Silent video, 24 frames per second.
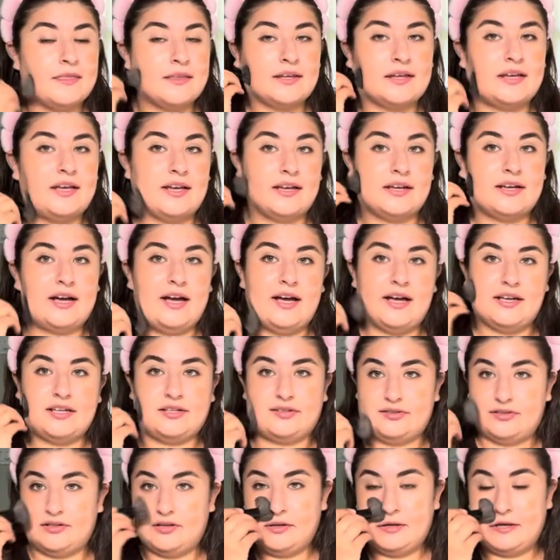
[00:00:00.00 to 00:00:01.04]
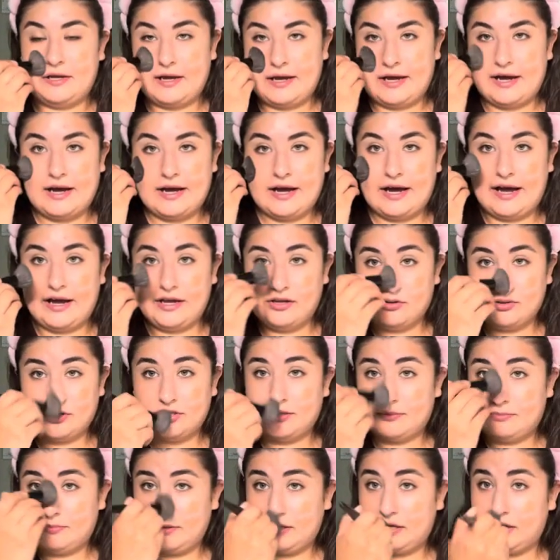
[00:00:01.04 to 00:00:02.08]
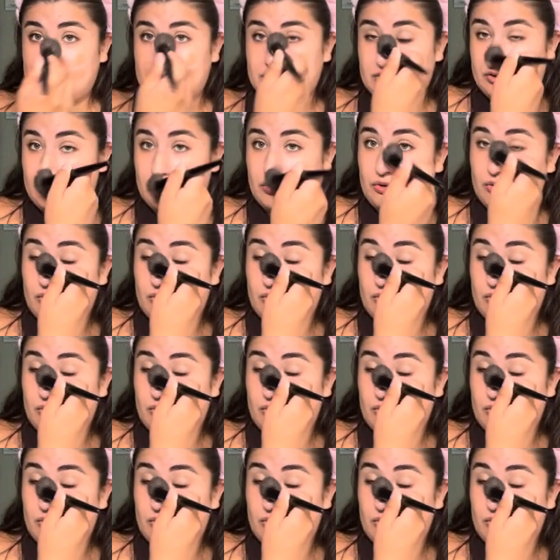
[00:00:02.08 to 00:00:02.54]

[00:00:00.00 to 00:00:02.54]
And guys, I used to be an